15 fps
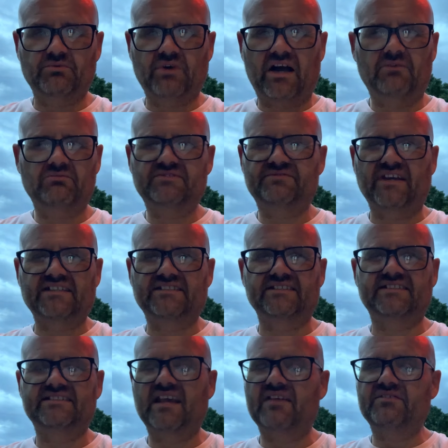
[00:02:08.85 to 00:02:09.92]
I was facing
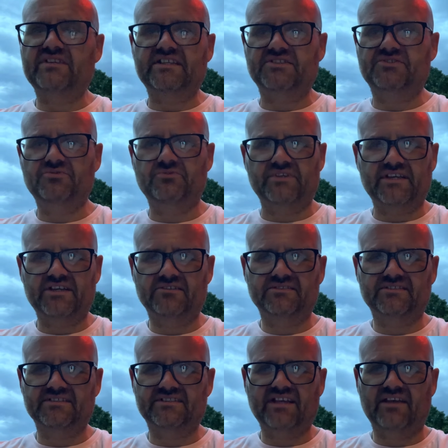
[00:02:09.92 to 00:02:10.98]
72 years
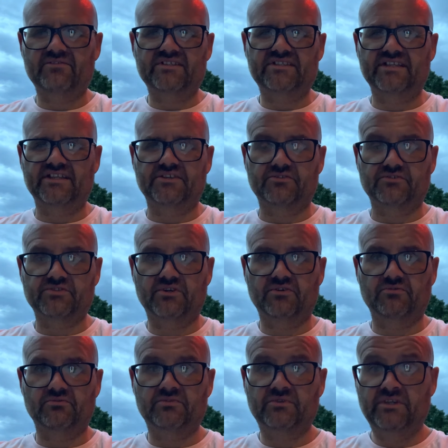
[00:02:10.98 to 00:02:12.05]
at 17 years
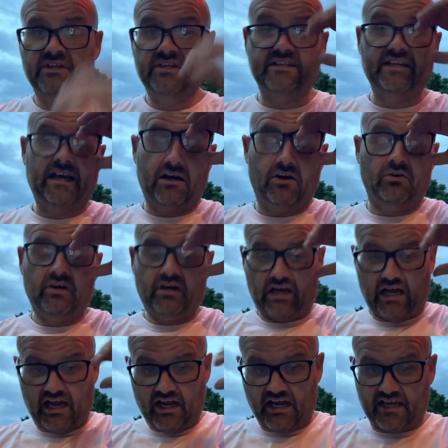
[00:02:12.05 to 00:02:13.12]
old. Now,
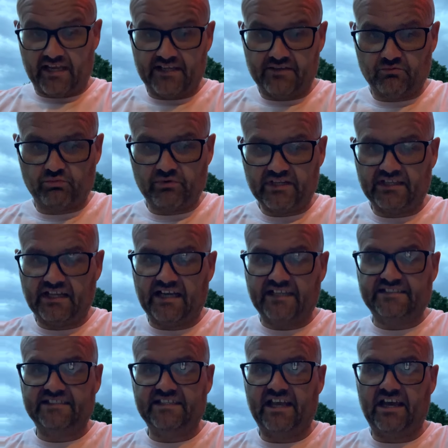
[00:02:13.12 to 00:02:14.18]
I
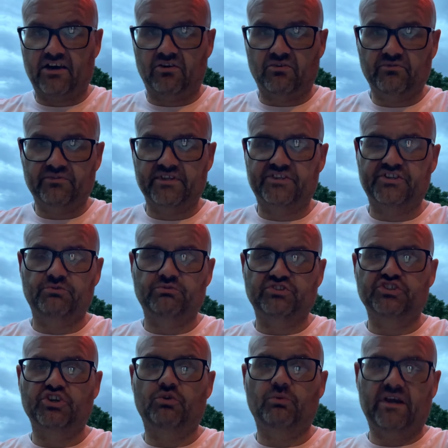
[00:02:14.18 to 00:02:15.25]
realize now that there was
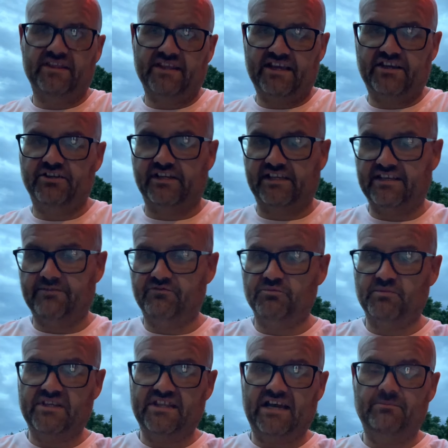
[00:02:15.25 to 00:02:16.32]
no way they could have given
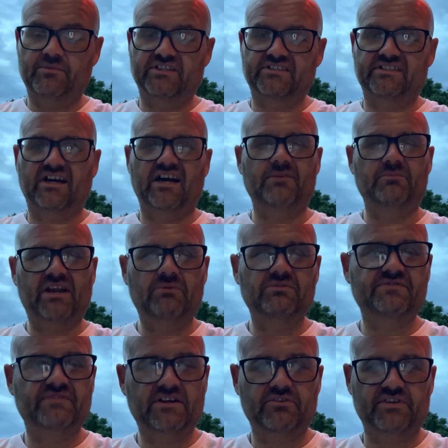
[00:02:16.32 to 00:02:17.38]
me that much time, but I was
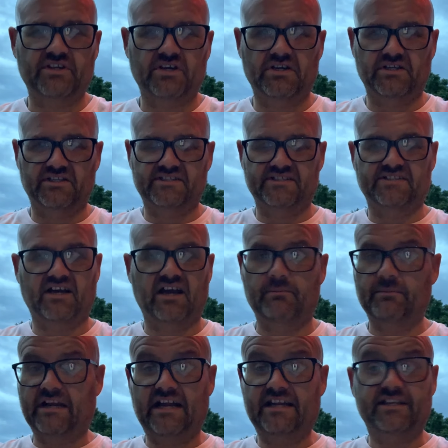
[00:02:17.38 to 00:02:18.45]
very young at the time
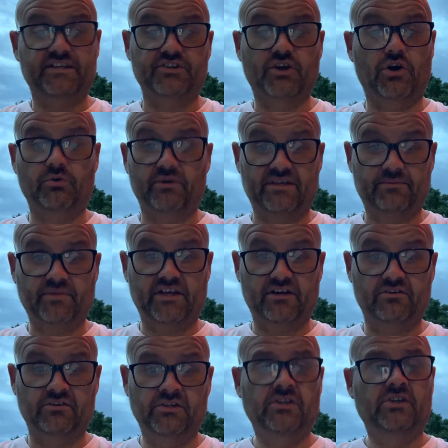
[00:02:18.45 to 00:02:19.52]
and I didn't know any better.
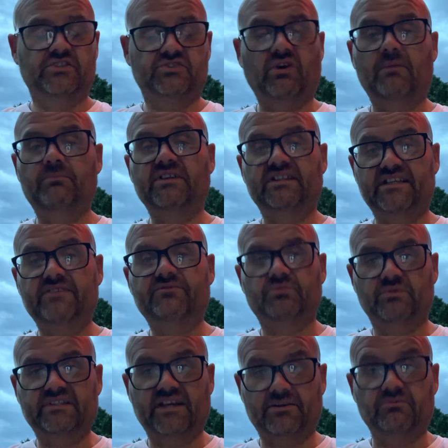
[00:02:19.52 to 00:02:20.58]
So I believed
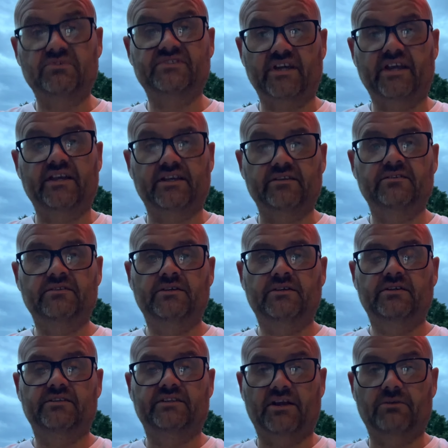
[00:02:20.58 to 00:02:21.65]
what they were saying.
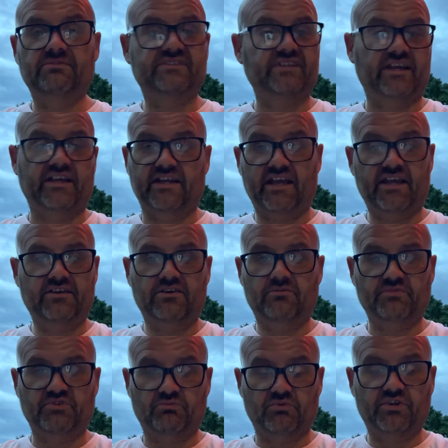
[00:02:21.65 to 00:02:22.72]
They were saying, hey,
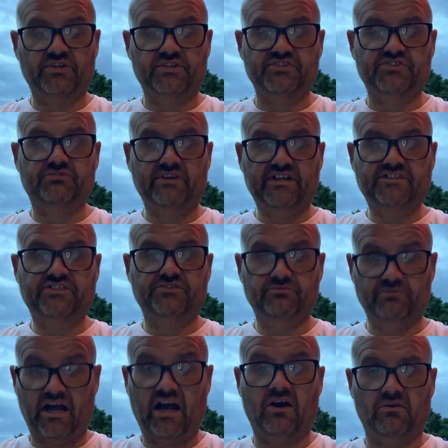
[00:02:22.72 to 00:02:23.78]
homie, we're going to stretch
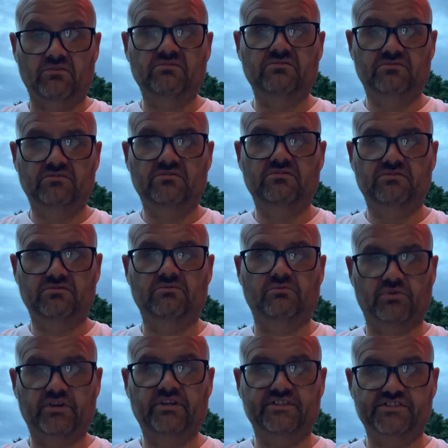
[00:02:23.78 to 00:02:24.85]
you out.
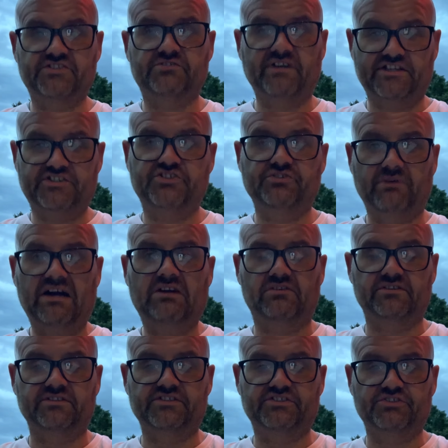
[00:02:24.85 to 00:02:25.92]
We're going to stretch you out
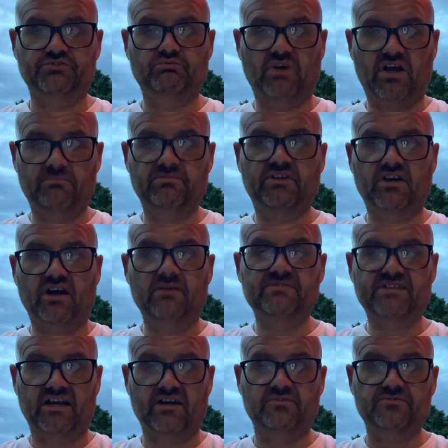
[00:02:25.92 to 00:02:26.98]
on this. You robbed a cop's
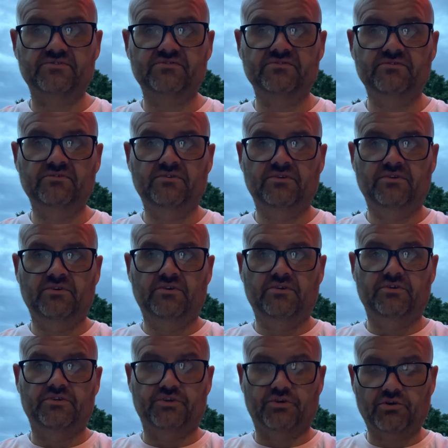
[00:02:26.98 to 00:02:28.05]
house.
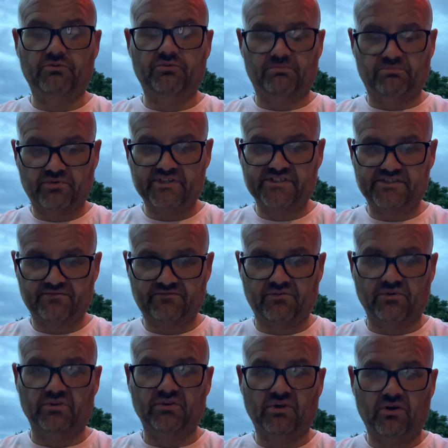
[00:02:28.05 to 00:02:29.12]
You're going to prison for
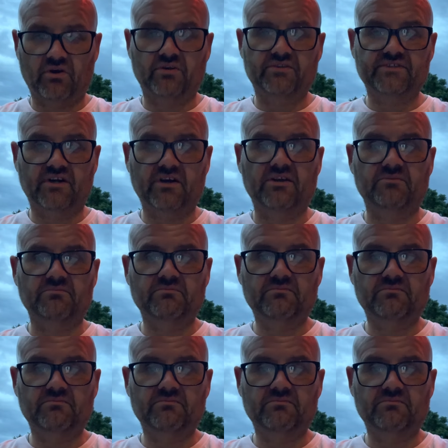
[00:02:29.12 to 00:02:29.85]
a long time.